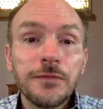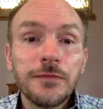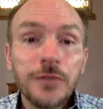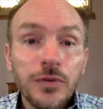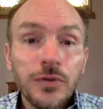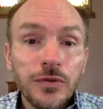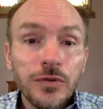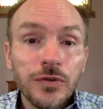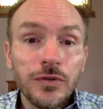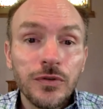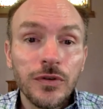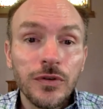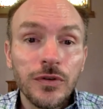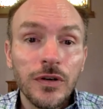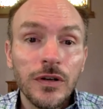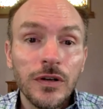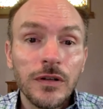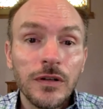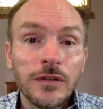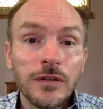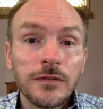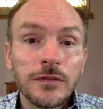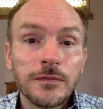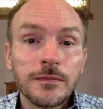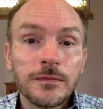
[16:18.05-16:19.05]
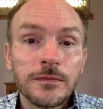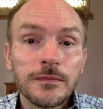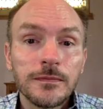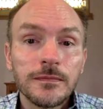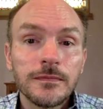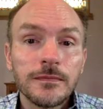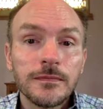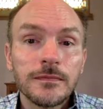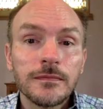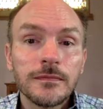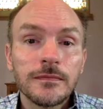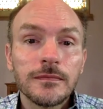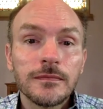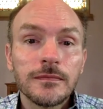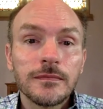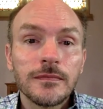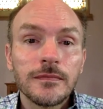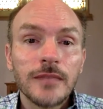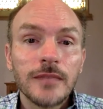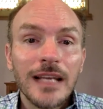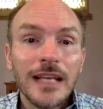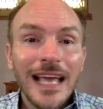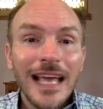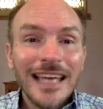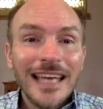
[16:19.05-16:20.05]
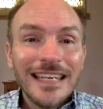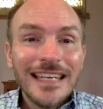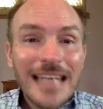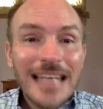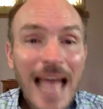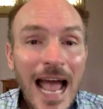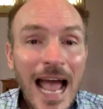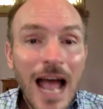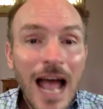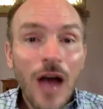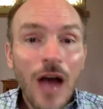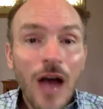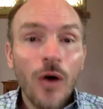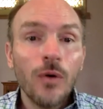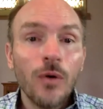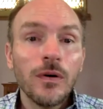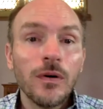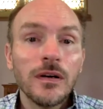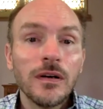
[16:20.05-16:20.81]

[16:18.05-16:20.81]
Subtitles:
funeral. And now